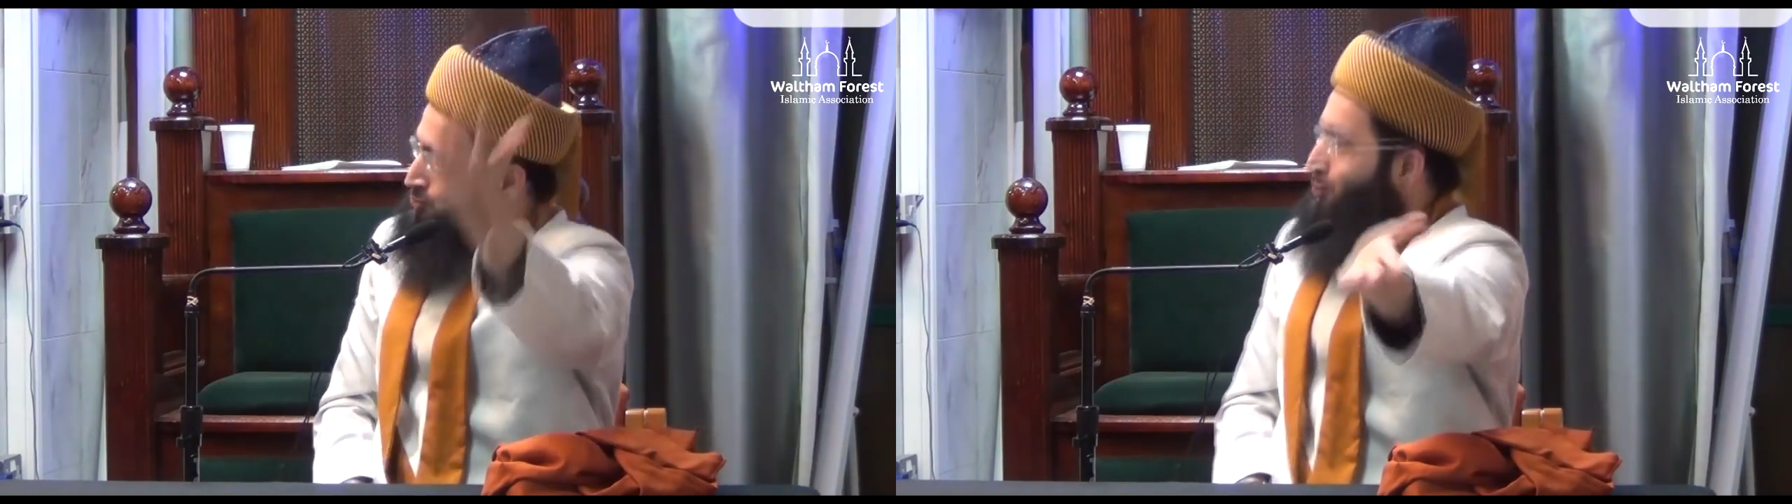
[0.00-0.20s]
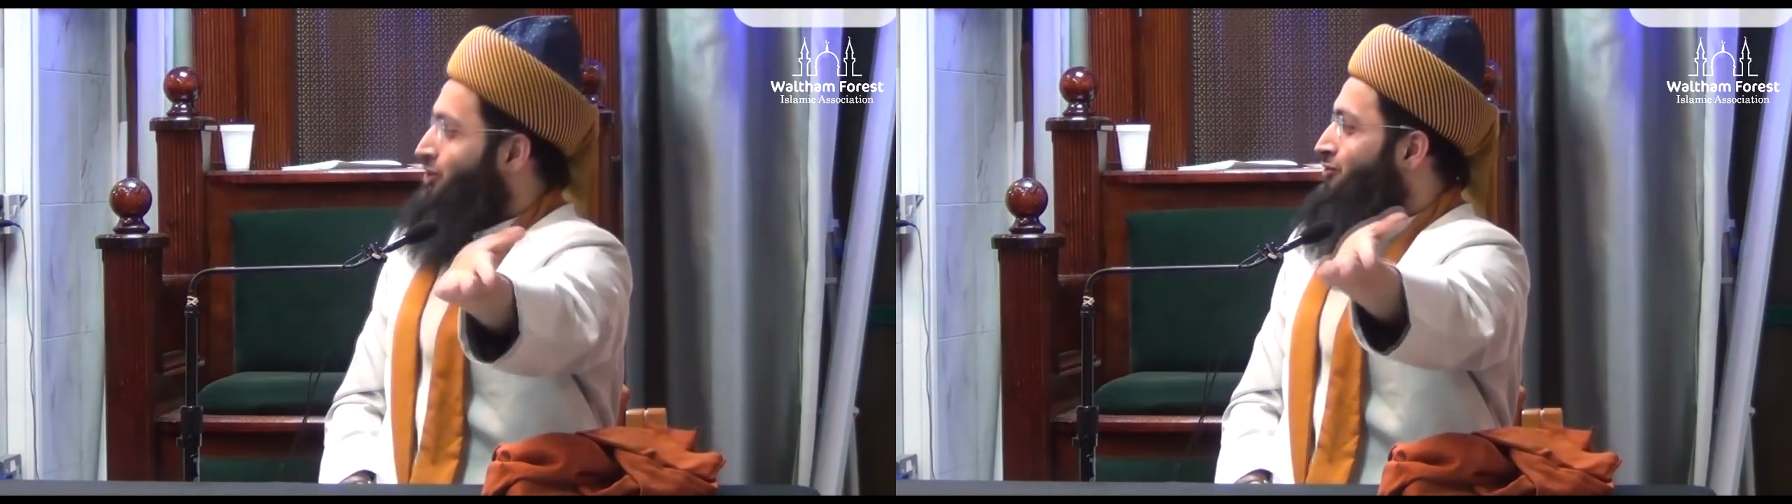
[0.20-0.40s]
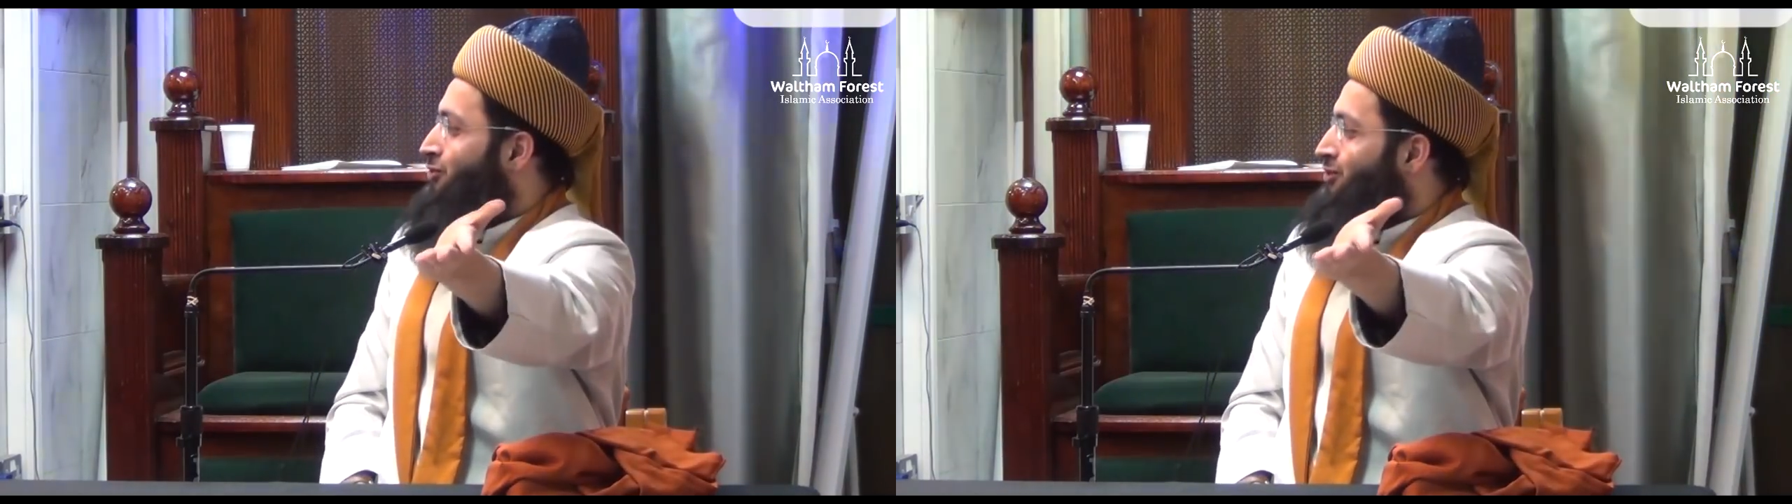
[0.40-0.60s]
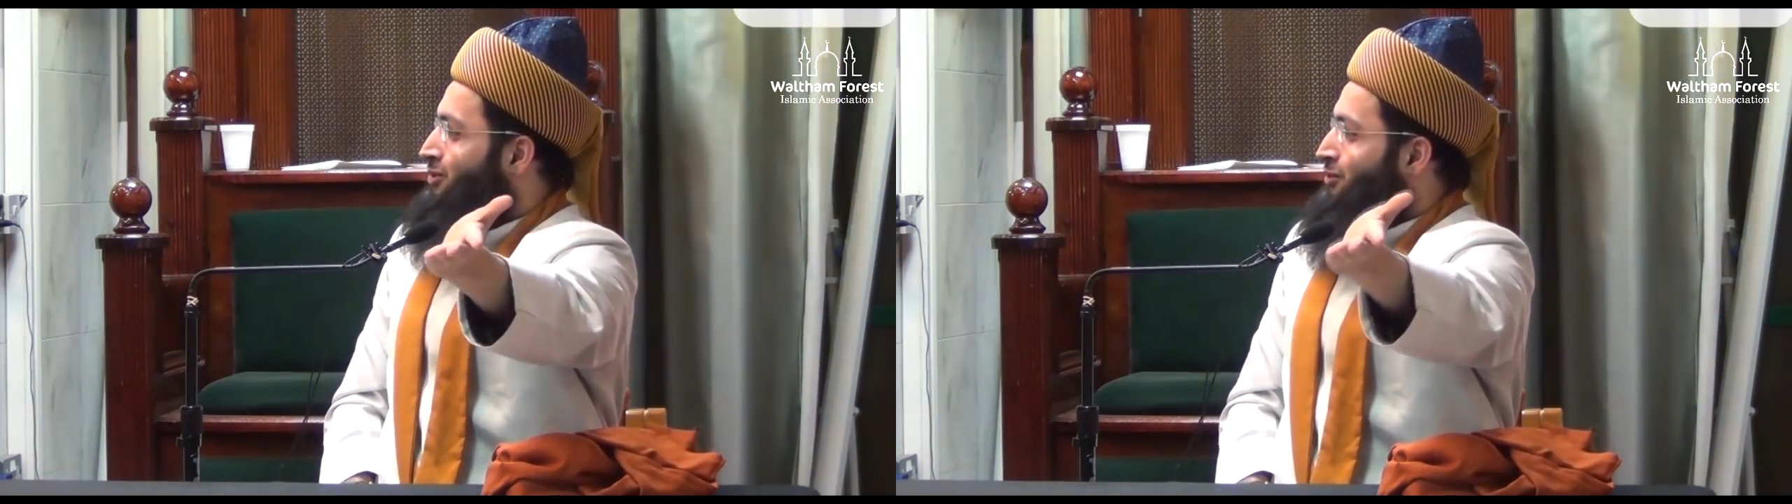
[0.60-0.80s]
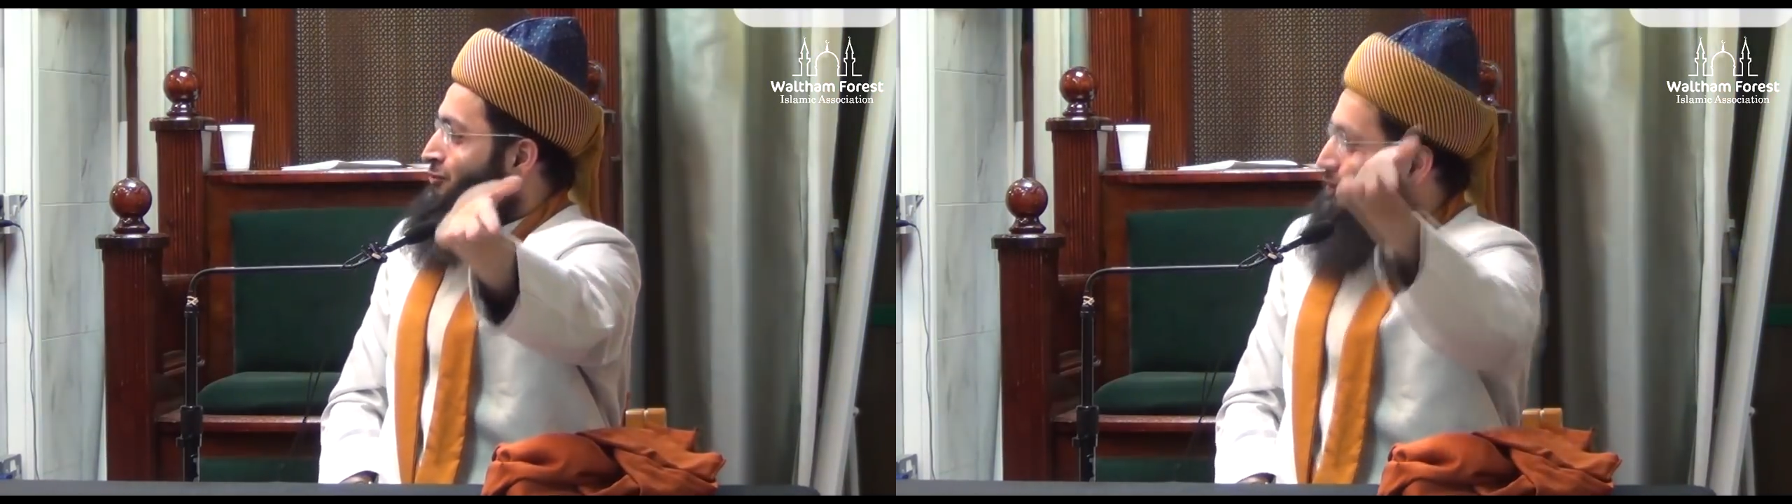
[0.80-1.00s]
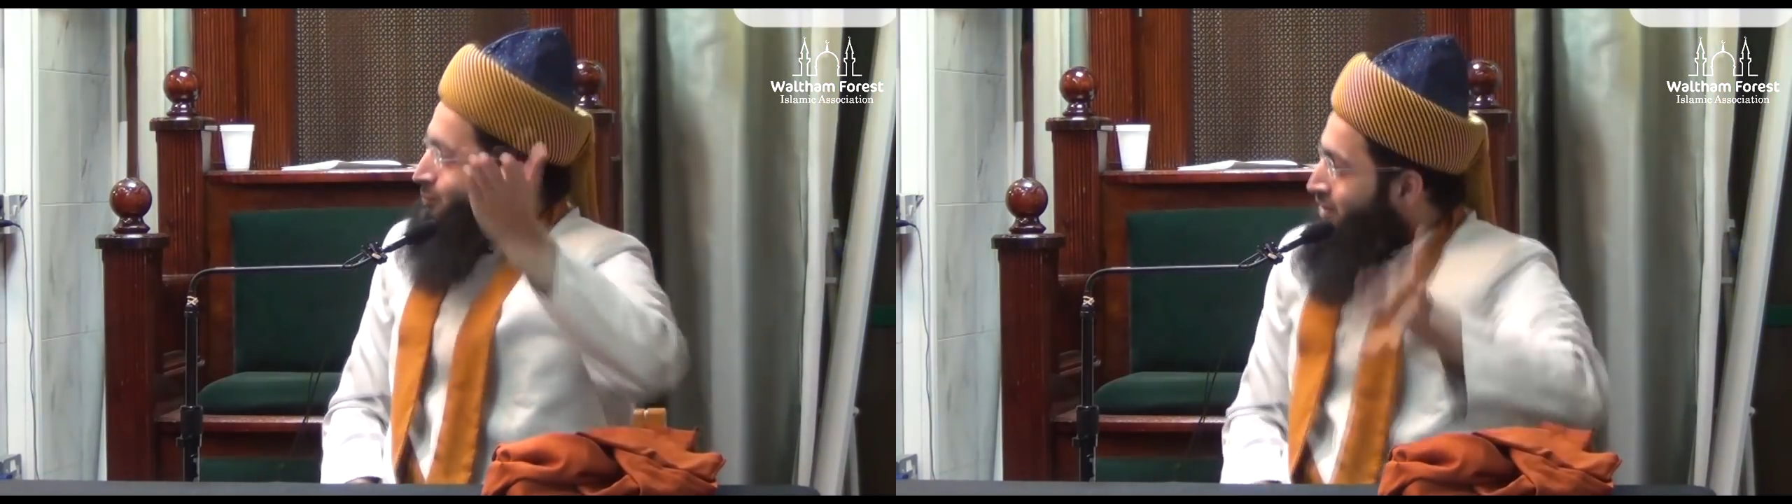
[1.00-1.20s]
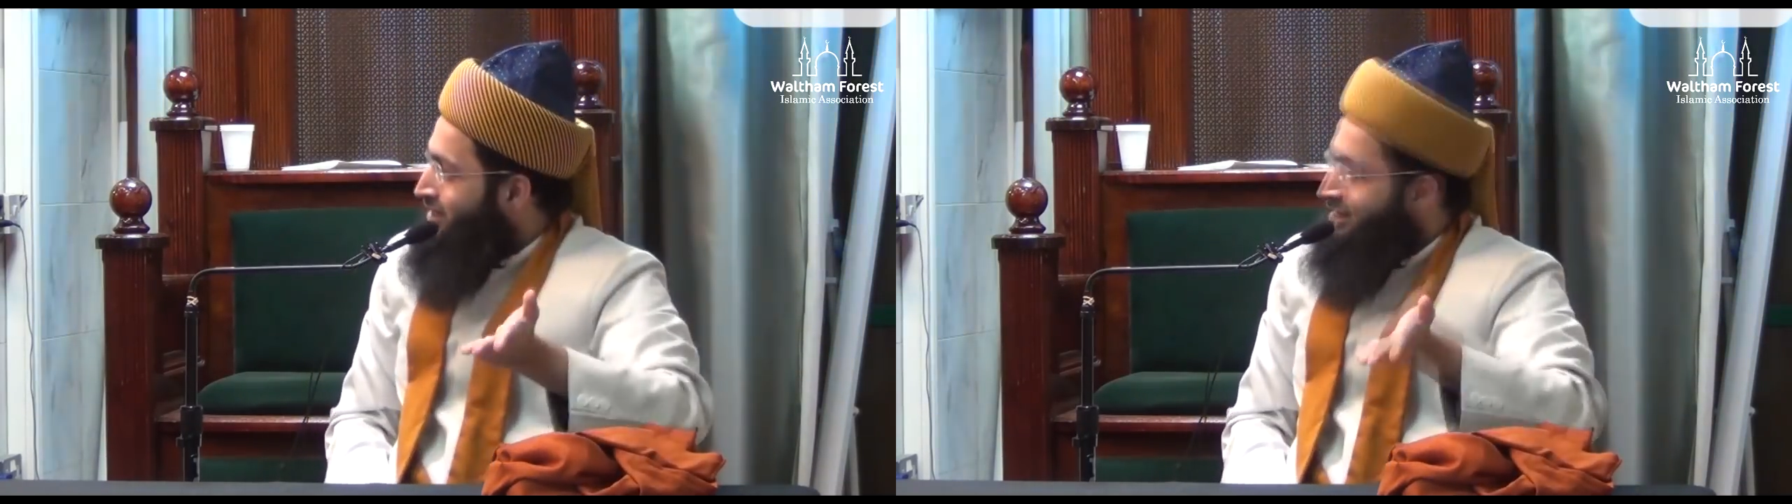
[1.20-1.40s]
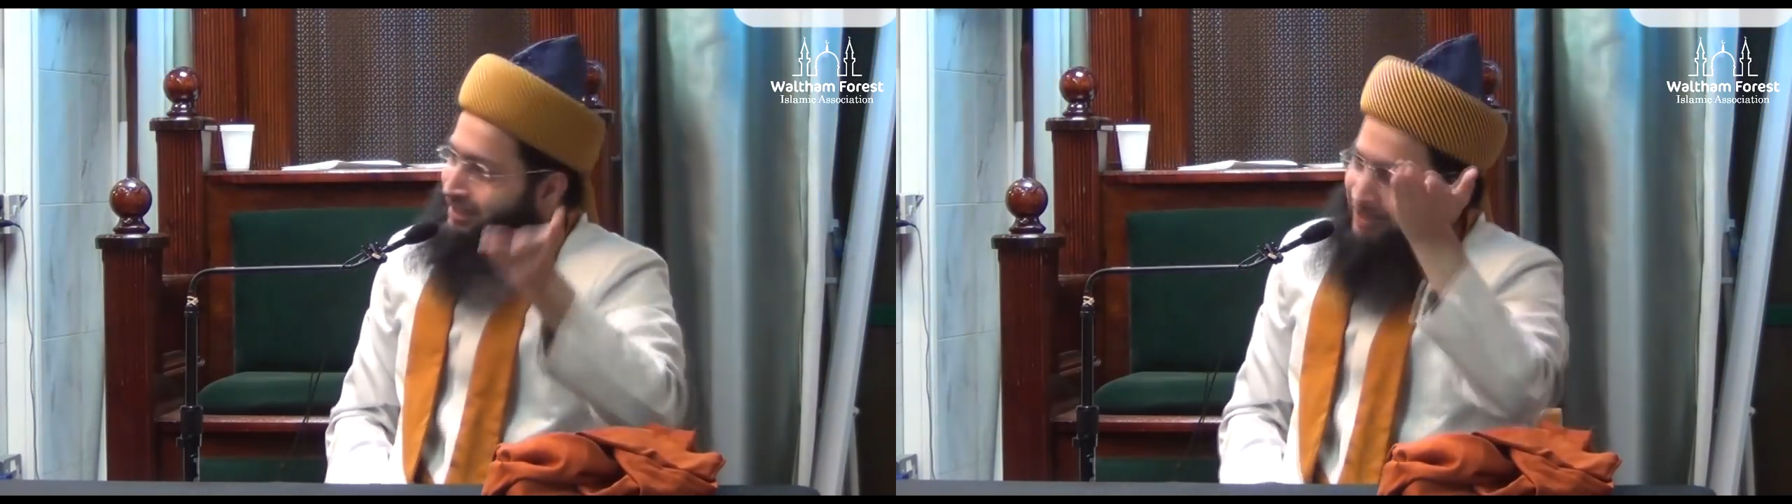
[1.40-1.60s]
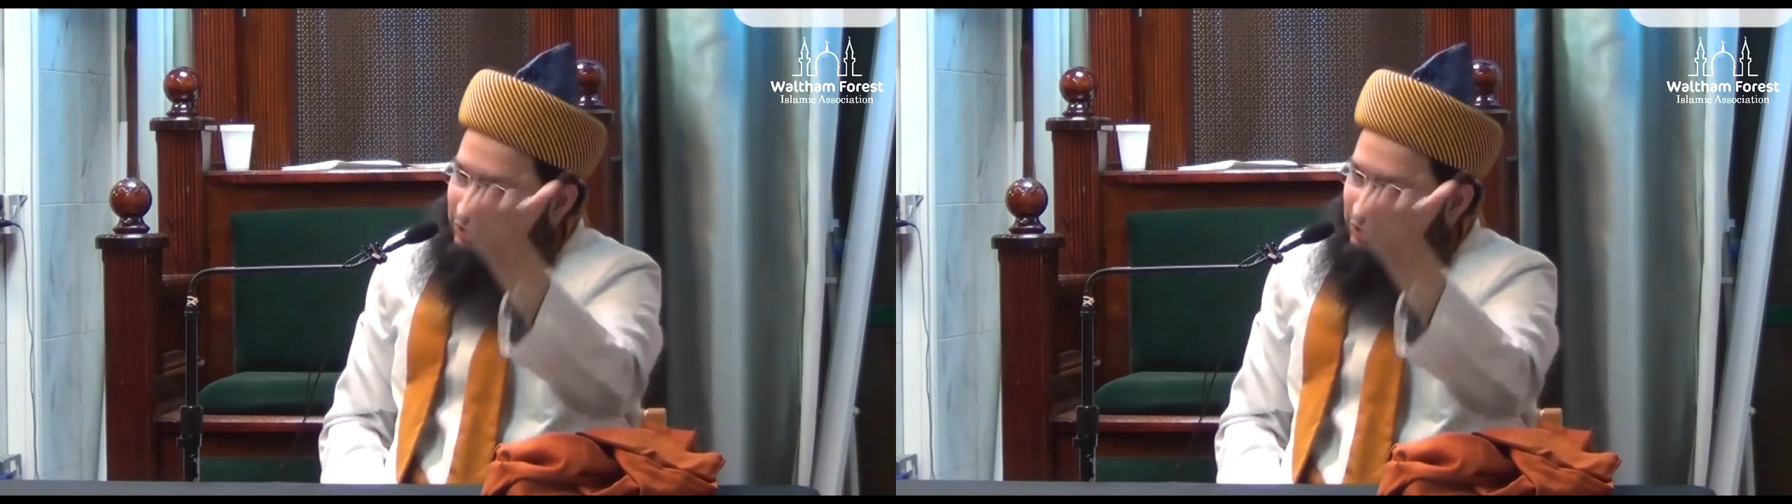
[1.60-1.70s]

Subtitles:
beautiful. From near,